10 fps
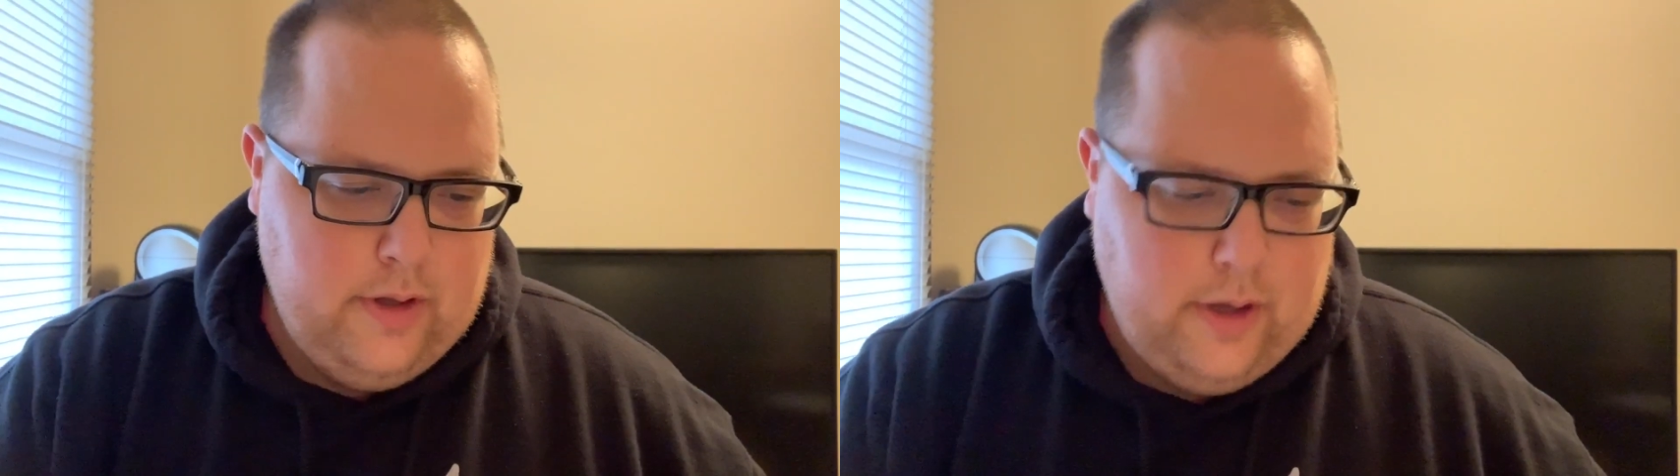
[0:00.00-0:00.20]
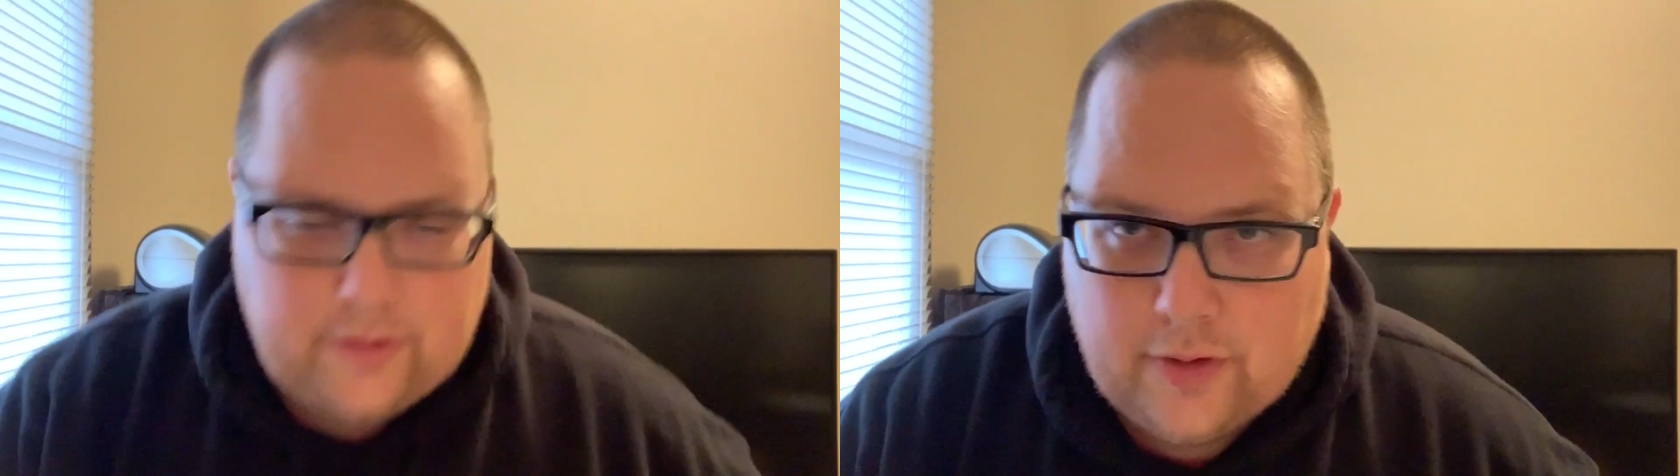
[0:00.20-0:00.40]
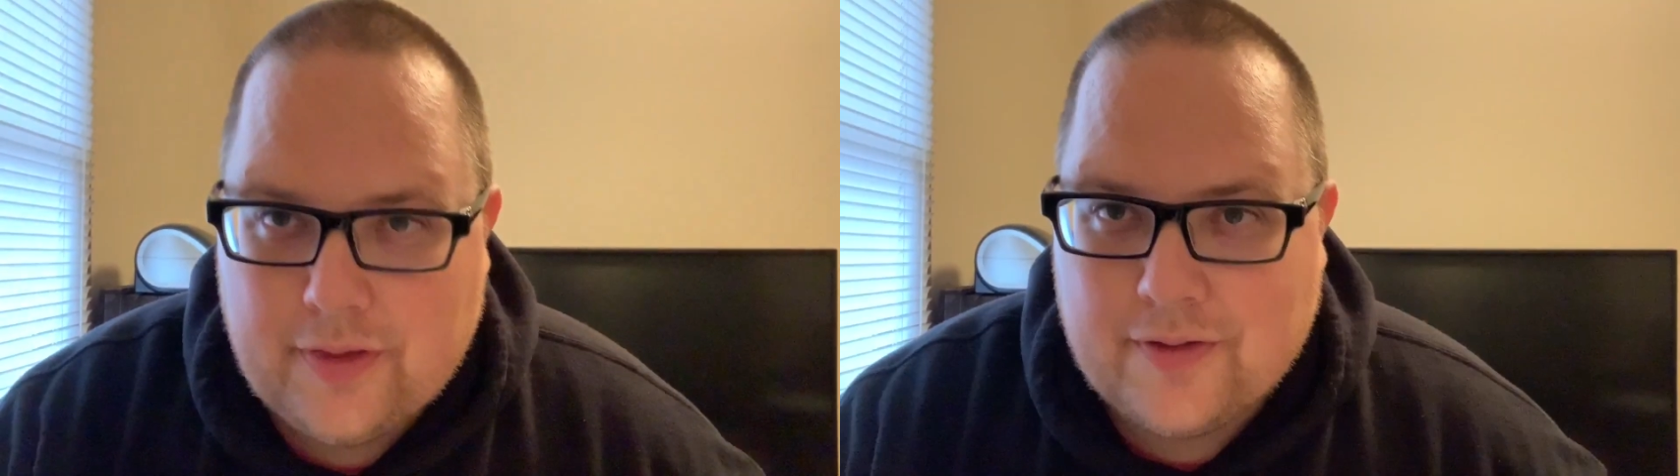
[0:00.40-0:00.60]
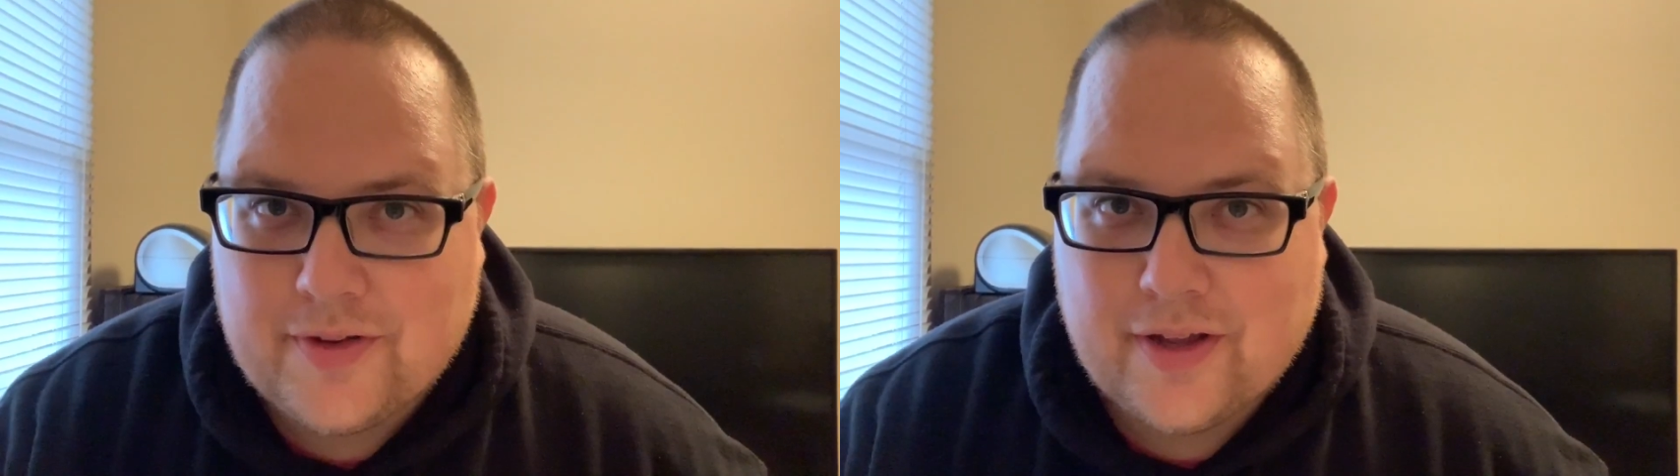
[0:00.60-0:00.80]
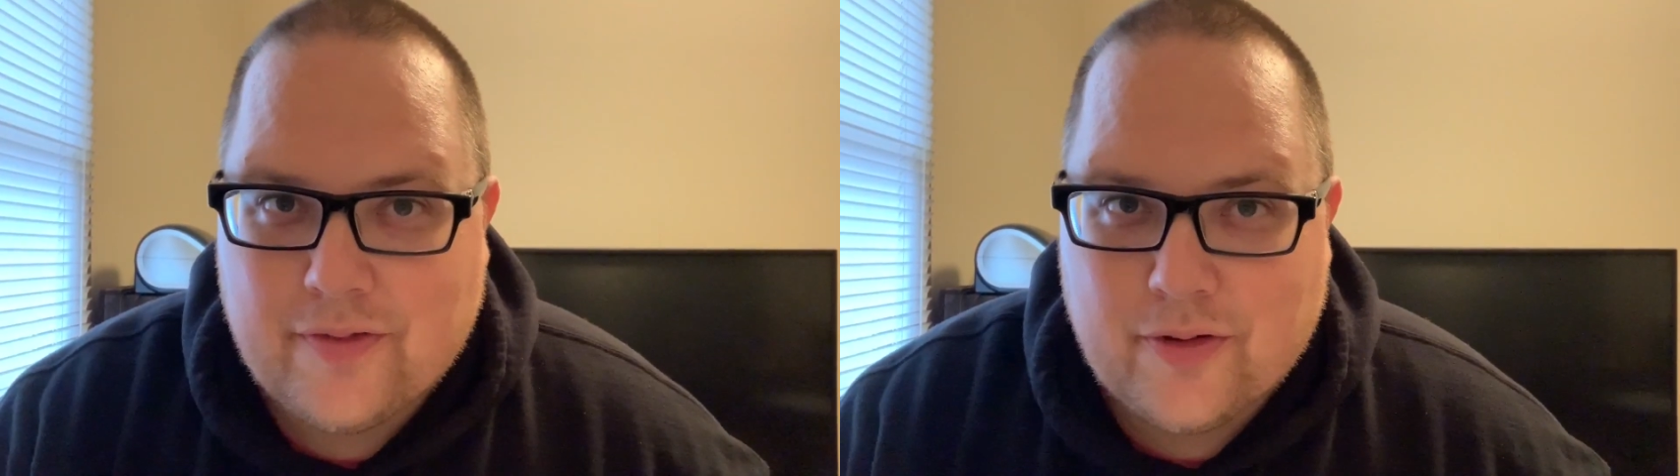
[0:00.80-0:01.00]
until I think of
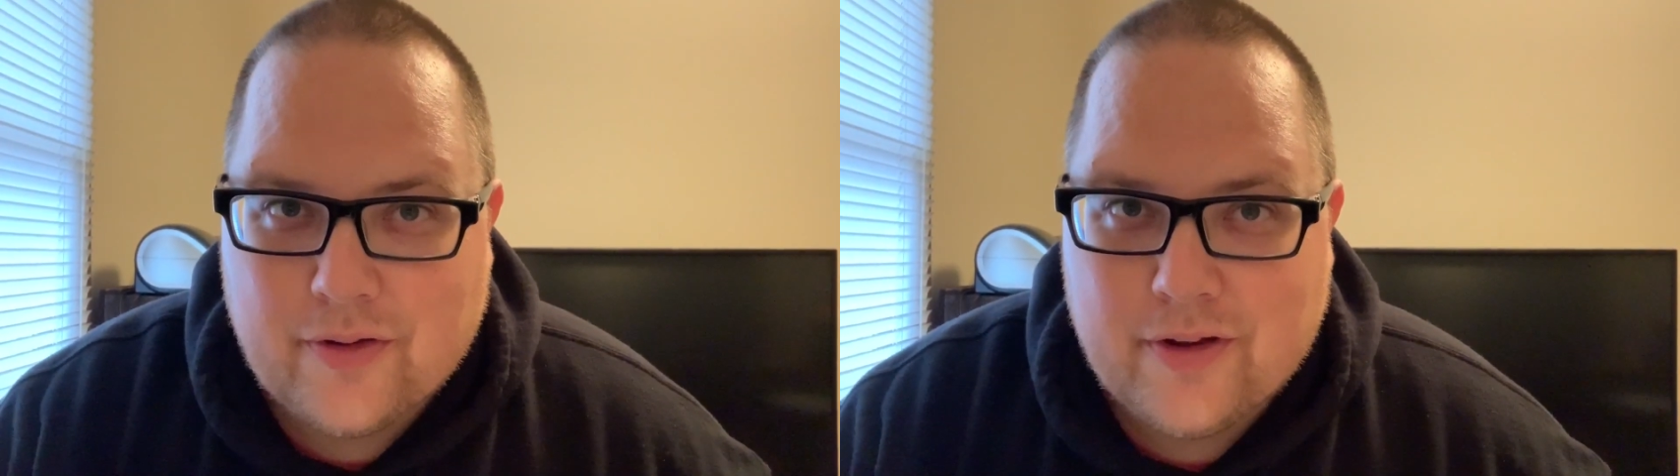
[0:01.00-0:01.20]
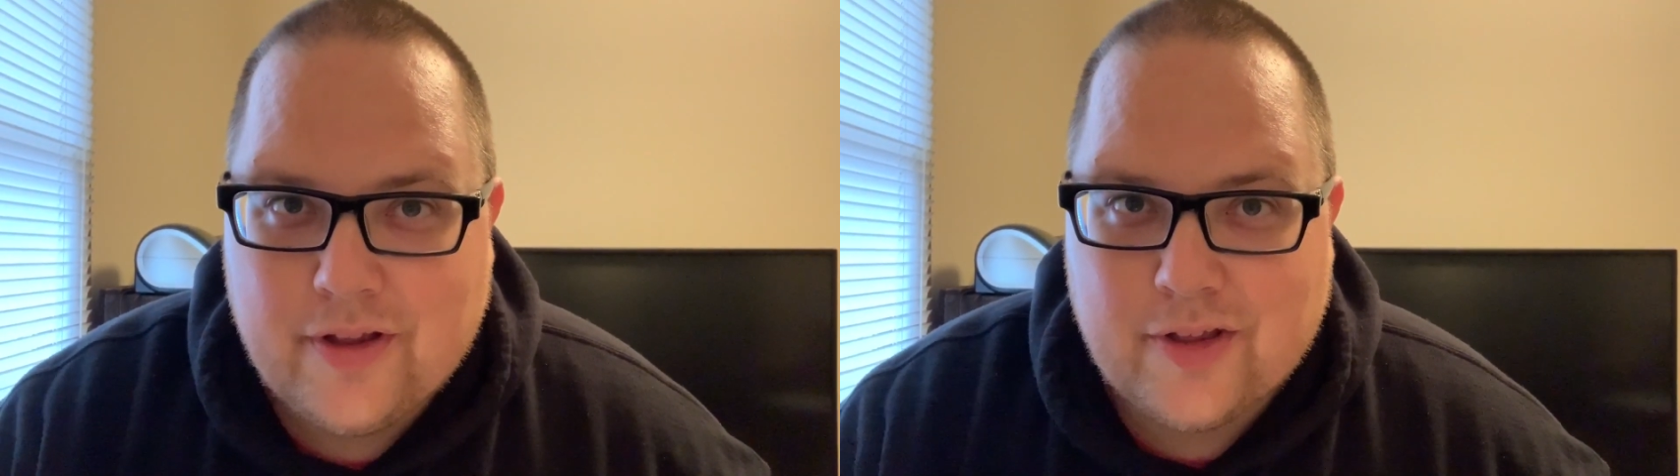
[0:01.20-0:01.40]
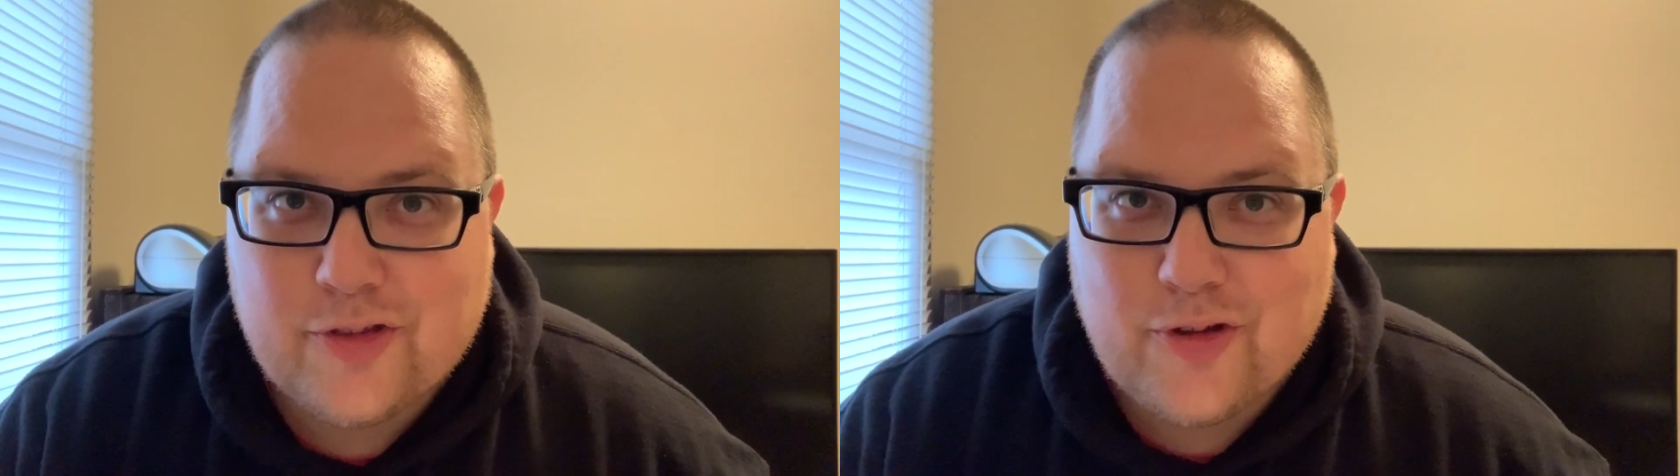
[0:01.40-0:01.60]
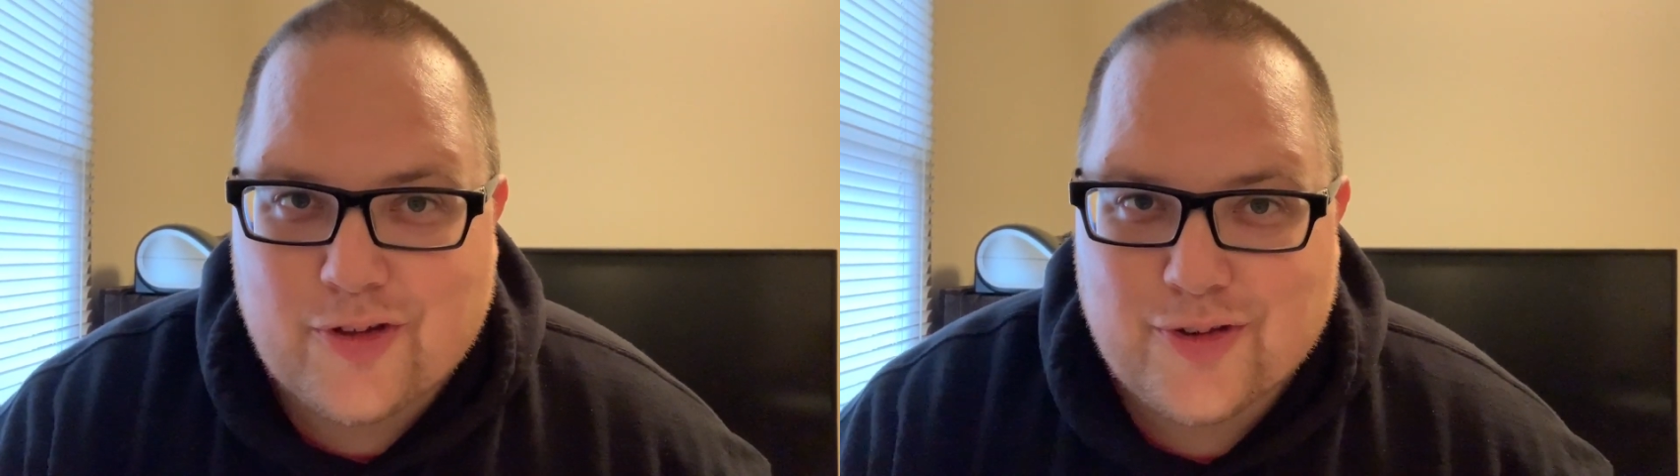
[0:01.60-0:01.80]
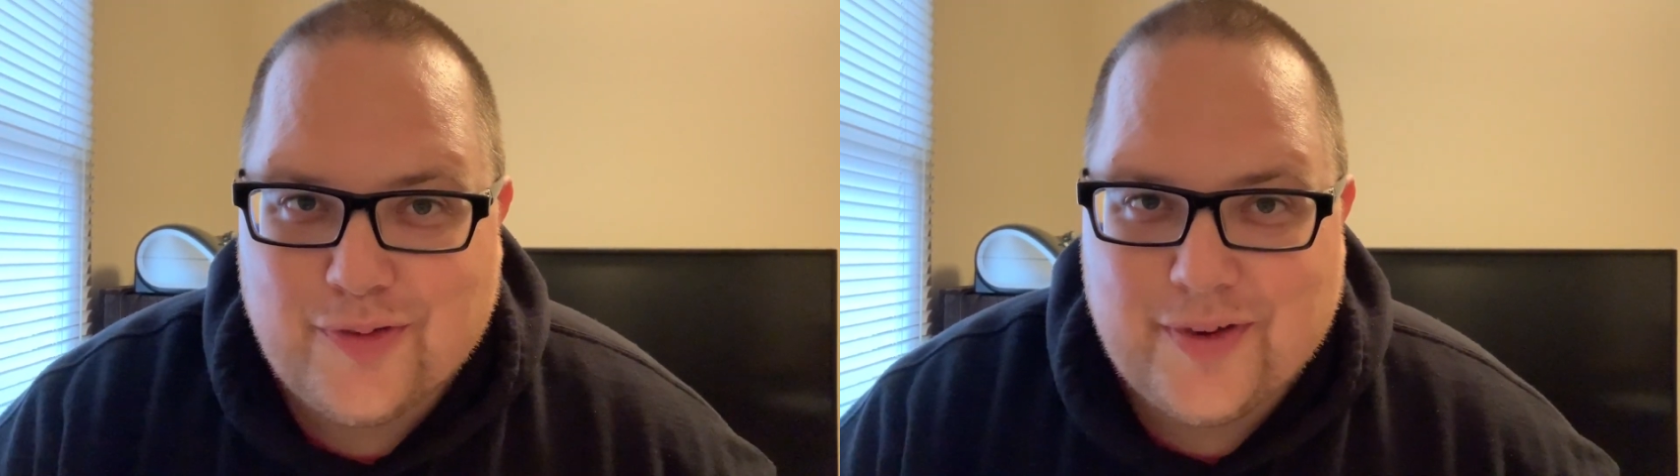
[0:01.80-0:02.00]
another instructional